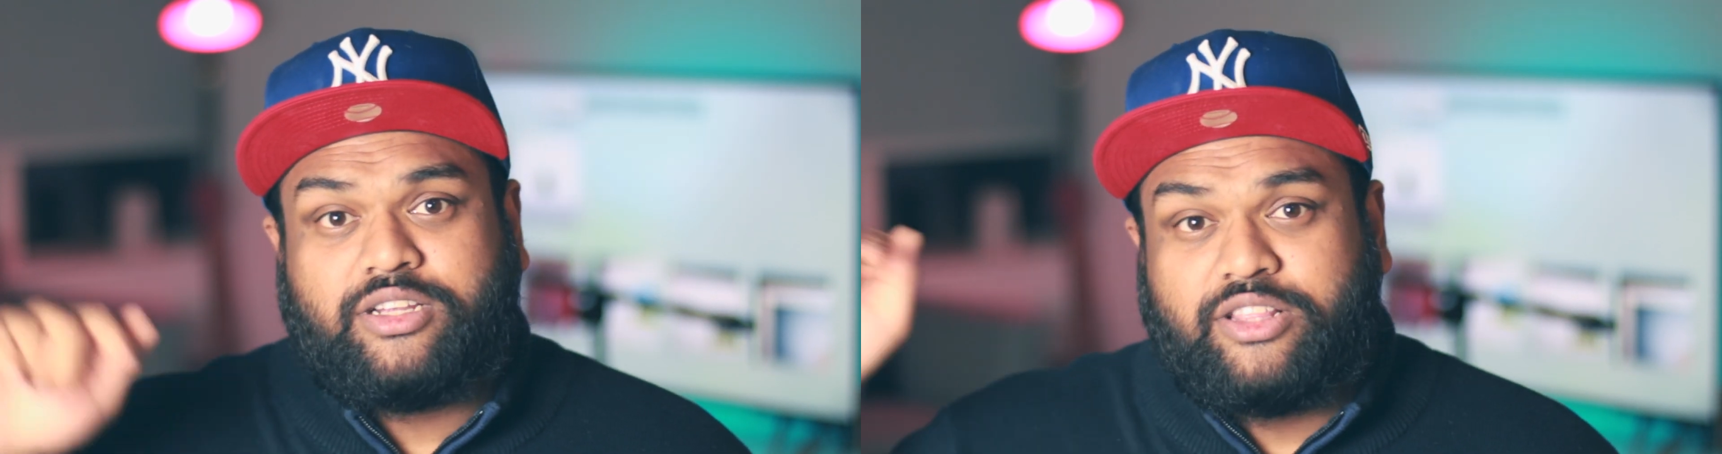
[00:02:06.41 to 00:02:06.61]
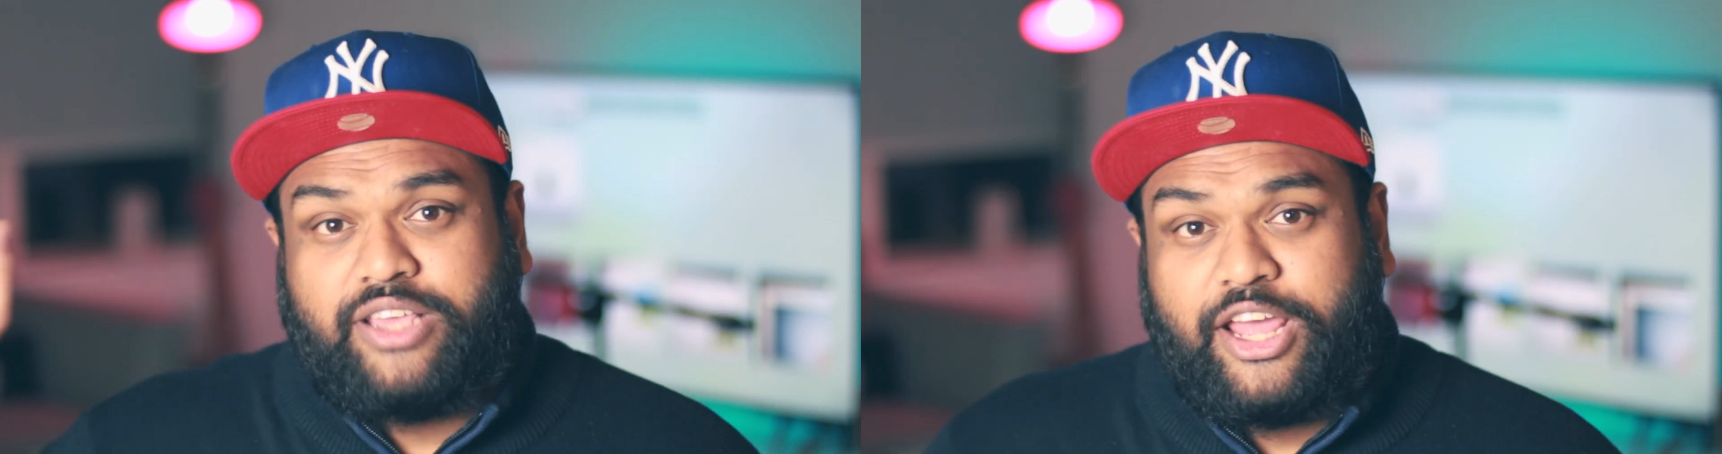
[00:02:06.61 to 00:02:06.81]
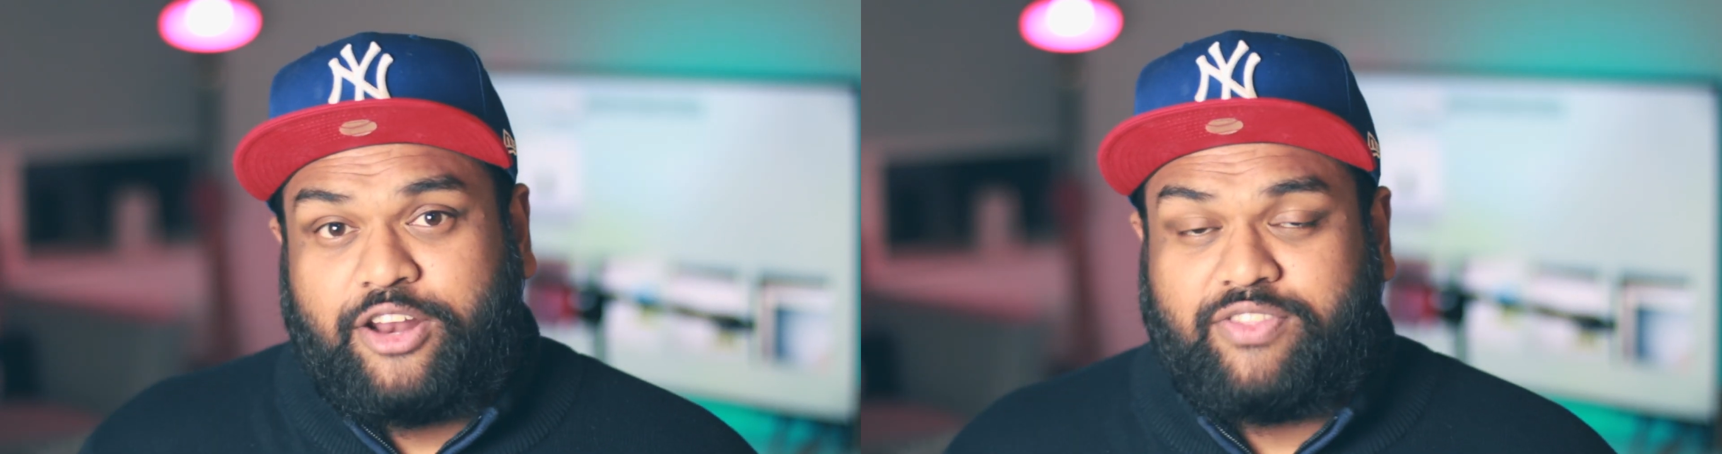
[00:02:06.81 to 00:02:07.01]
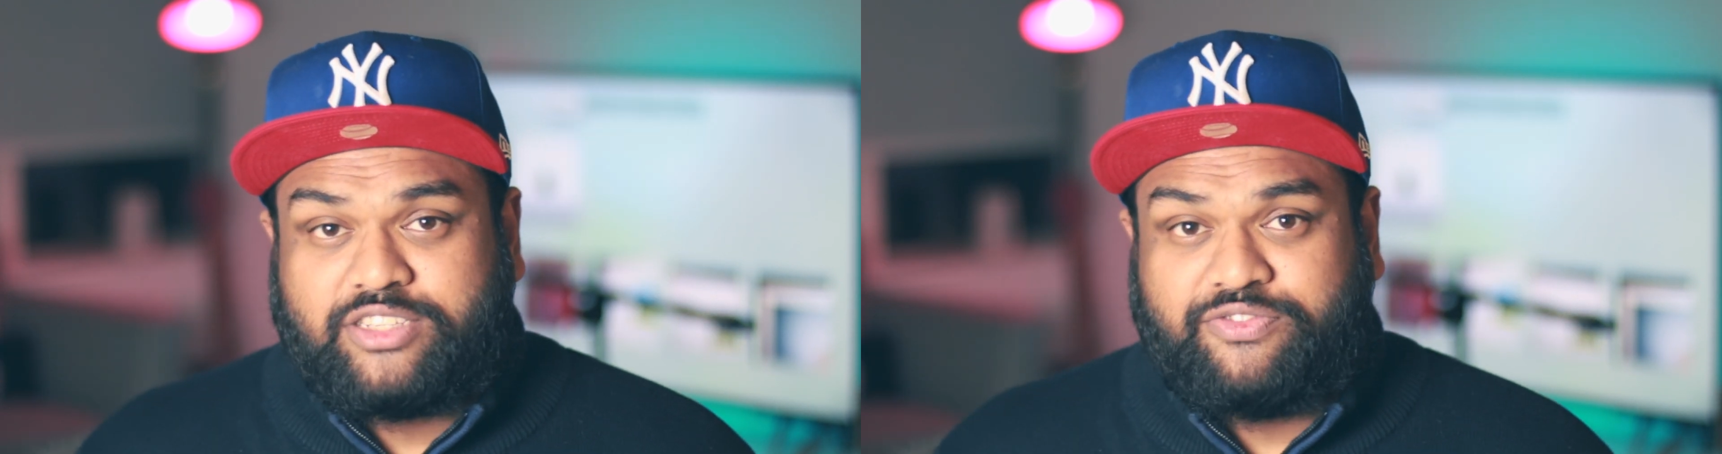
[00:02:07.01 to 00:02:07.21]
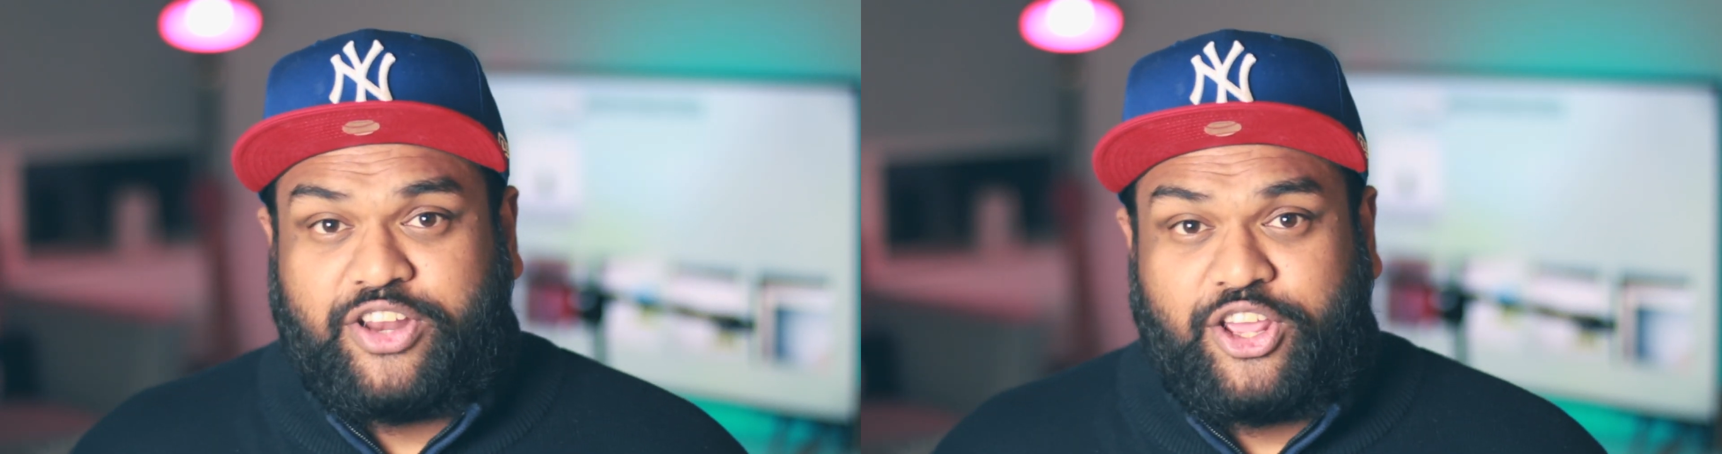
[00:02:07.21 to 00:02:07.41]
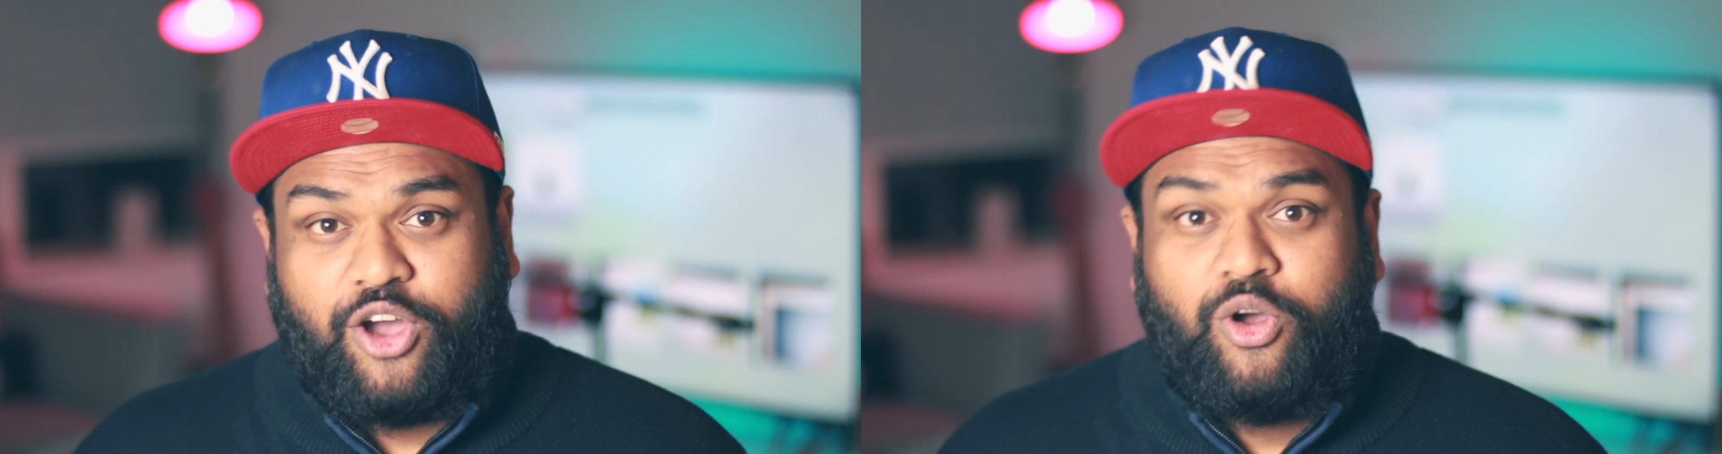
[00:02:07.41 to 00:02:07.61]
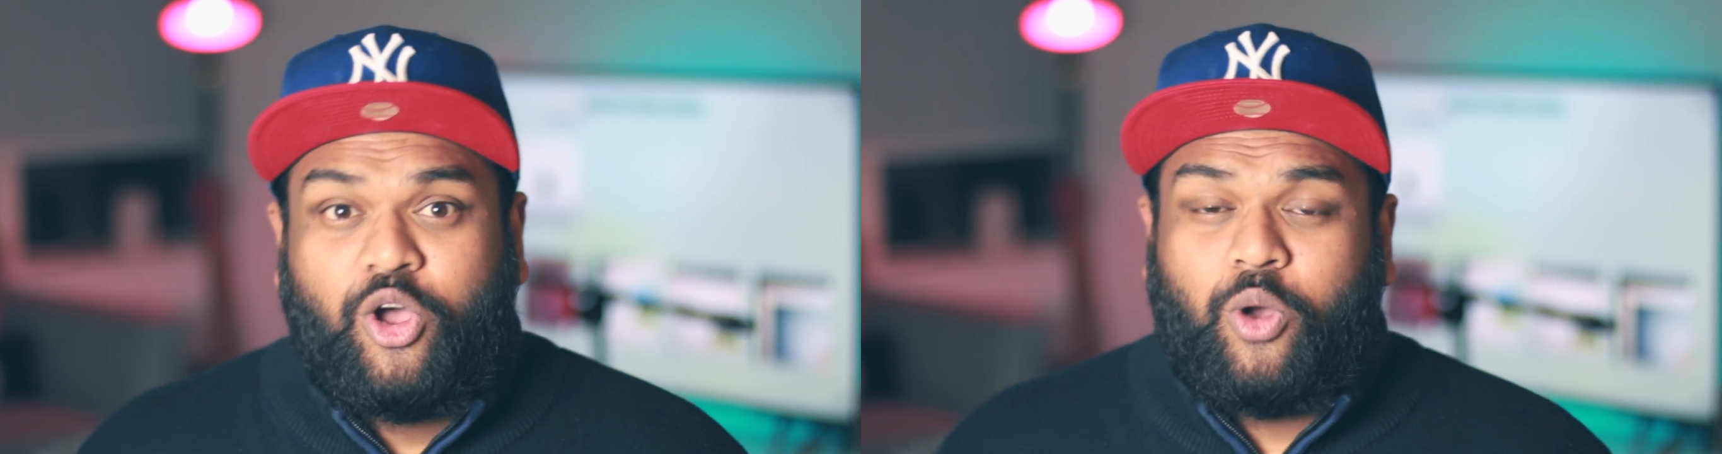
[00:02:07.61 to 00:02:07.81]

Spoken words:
till the end of this video